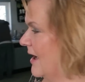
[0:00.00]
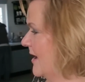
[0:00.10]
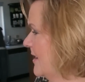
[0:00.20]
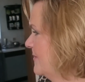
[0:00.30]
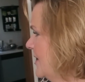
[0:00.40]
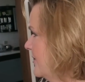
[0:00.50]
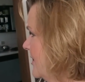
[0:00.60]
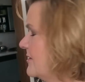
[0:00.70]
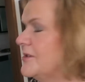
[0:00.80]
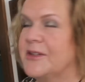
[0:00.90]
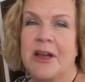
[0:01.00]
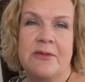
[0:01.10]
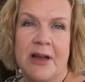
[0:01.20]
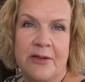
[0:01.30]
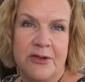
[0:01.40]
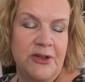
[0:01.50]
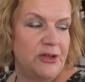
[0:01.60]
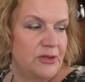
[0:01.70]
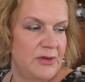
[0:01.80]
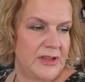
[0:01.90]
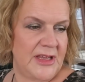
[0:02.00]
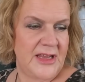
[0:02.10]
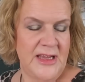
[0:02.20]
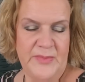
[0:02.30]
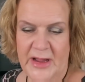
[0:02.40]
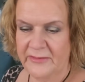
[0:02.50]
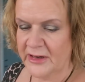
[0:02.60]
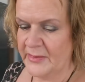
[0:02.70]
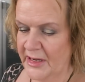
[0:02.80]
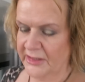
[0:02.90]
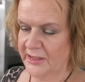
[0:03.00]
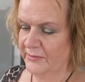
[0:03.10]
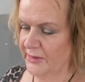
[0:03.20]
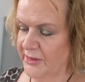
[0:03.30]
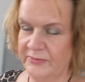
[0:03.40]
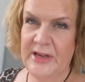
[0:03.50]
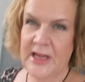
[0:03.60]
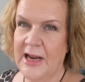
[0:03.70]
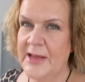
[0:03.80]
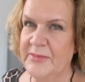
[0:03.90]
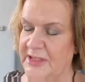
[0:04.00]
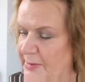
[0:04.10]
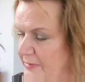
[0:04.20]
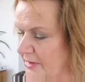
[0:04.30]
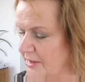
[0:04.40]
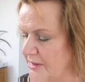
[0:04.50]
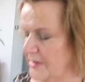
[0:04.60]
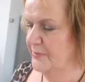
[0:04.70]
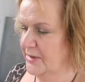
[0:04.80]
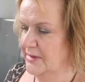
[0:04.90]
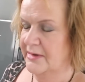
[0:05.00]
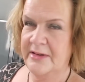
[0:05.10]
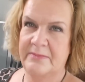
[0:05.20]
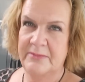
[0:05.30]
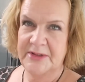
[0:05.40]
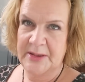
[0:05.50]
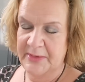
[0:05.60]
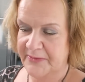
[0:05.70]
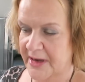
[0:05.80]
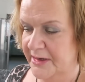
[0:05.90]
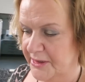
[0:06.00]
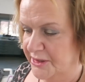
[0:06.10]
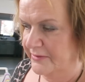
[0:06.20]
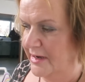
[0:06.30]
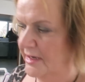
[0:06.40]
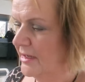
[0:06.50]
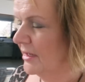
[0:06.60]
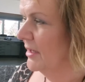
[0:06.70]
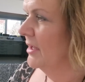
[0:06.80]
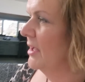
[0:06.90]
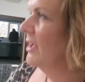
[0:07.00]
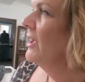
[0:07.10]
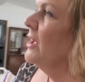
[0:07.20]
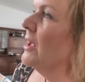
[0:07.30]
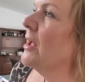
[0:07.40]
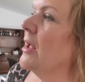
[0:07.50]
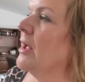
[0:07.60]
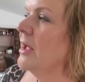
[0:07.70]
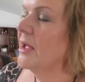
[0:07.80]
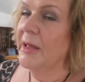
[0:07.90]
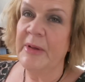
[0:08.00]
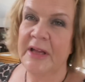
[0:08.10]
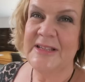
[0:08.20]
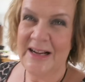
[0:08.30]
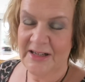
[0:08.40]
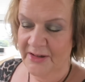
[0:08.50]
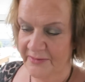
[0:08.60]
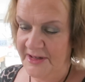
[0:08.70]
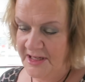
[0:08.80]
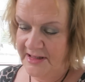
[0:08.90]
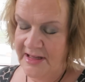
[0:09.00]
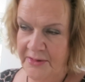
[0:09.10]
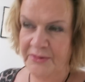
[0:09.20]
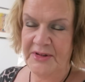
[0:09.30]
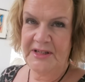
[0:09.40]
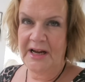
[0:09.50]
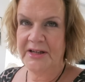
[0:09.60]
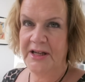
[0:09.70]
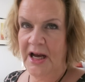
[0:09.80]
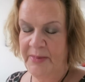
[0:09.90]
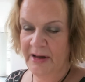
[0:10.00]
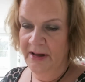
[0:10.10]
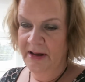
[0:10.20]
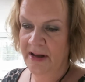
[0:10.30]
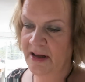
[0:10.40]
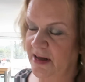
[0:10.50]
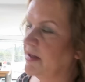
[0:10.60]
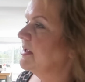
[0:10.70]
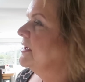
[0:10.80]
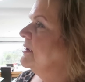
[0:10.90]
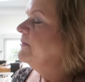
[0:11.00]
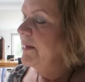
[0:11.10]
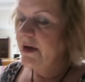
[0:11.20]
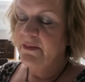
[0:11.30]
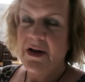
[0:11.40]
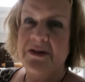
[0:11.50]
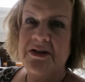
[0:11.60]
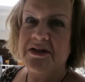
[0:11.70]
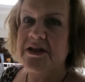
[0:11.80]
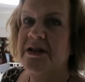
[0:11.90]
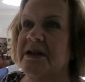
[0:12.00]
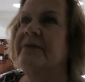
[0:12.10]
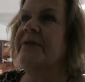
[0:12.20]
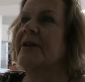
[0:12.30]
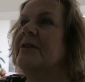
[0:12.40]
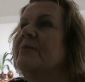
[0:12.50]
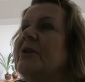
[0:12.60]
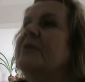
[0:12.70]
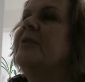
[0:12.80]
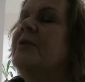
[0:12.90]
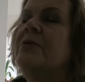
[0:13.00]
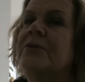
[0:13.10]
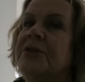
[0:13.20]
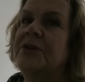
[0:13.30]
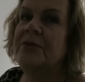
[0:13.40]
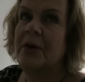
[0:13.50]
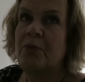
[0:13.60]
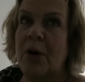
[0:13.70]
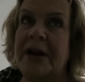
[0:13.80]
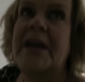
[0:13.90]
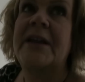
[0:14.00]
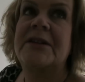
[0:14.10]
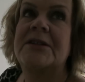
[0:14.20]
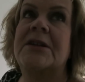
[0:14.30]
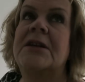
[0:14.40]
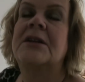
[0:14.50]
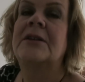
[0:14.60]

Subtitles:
I am now going to go out to the eBay room. Ashley wants to reclaim some of it to put the summer furniture in. It's actually already in there, all stacked up. But I'm going to see if I can move it all to one end.